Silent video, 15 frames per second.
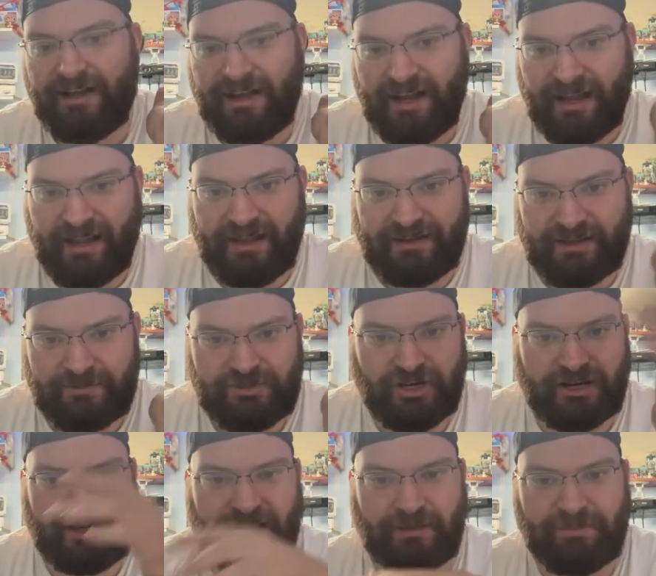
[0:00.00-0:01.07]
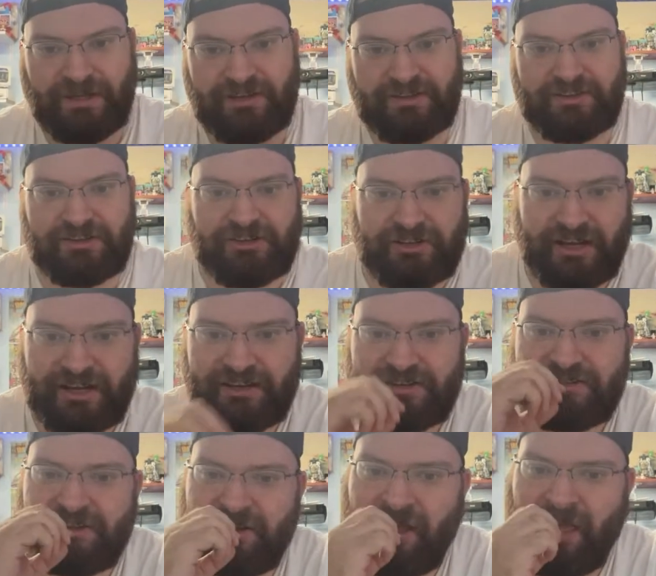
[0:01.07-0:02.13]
and I'm trying to help out other creators.